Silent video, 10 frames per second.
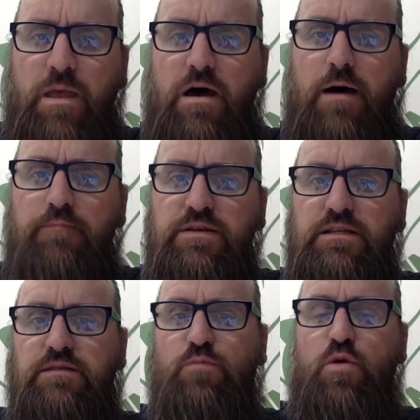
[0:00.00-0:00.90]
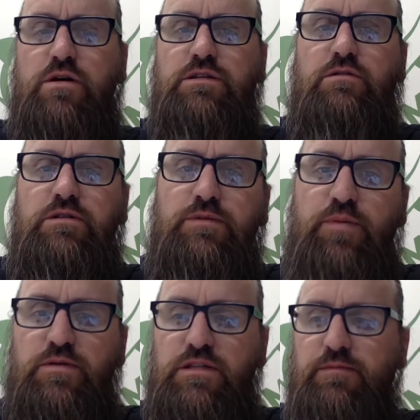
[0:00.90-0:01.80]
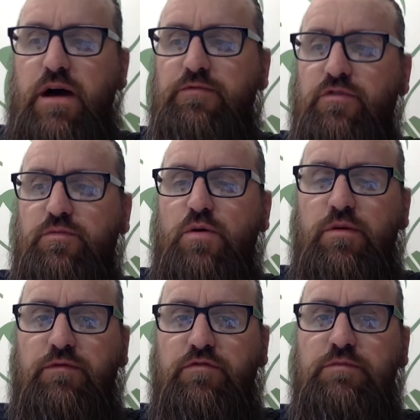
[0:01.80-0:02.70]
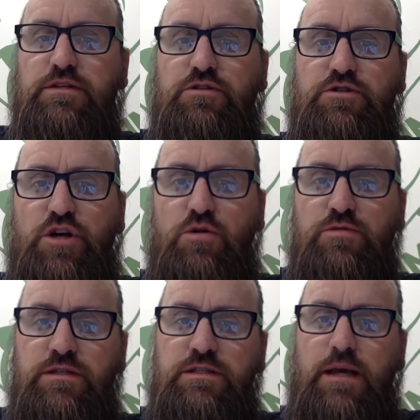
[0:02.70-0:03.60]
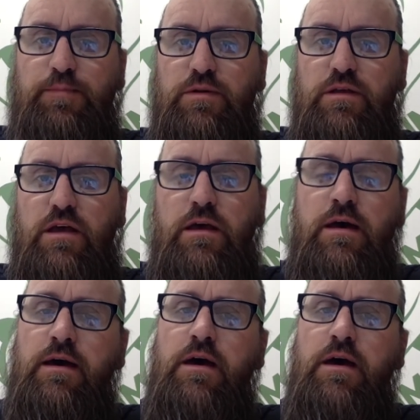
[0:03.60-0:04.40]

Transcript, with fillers: uh, Mrs. Moore is going to post the mindful moment from Mr. Jones separately.